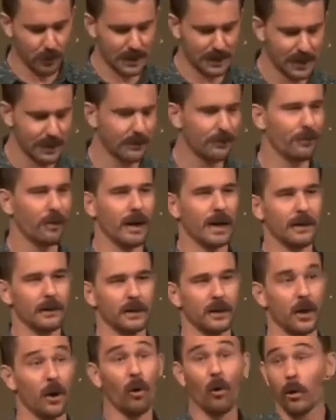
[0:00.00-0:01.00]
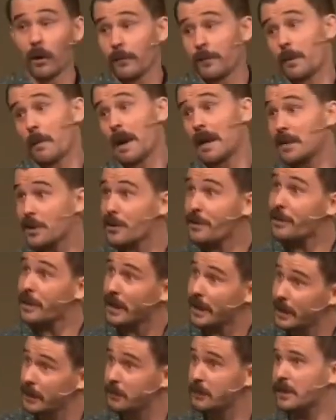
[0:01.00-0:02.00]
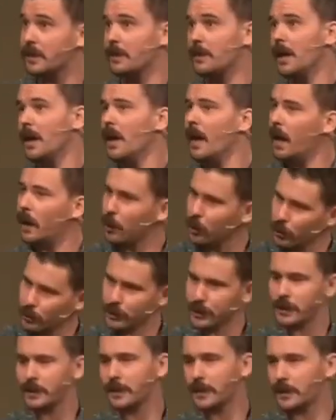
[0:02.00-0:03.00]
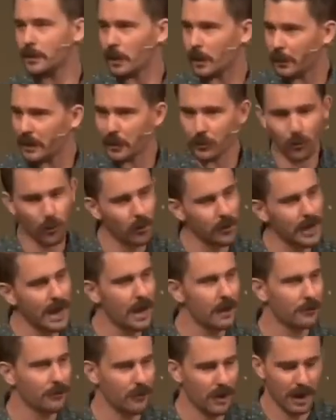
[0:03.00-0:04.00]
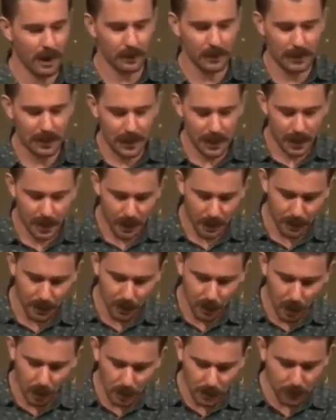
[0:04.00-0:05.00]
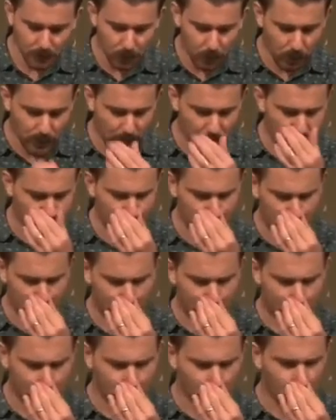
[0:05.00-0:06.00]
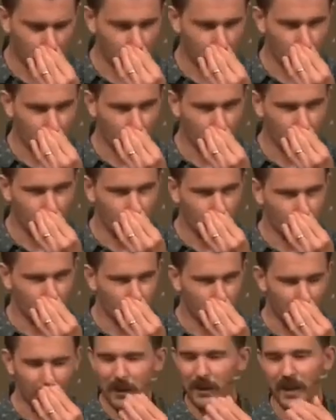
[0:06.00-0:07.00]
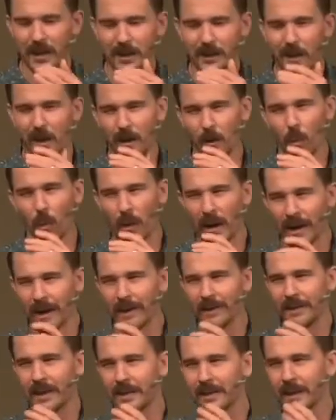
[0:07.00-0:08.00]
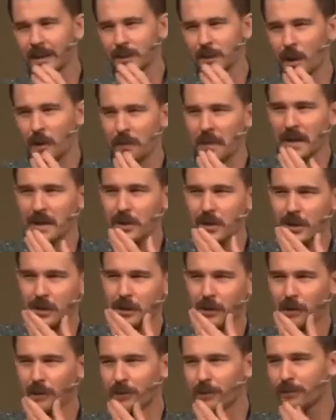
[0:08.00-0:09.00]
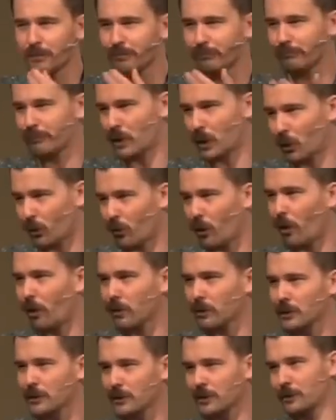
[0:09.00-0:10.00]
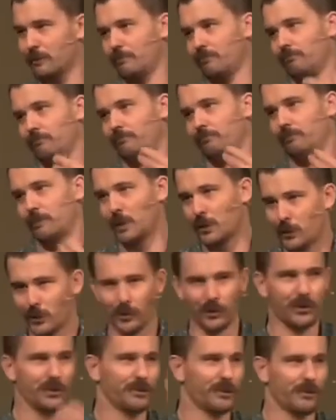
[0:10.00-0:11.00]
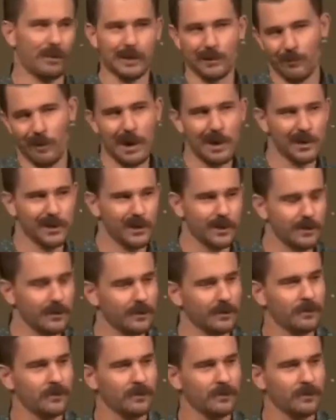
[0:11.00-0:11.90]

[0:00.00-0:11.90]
to identify you know, all of the major themes and allusions that's going to be drawn out throughout uh, the gospel, then don't you think it's kind of weird that there's no mention of the cross, the tomb, the resurrection?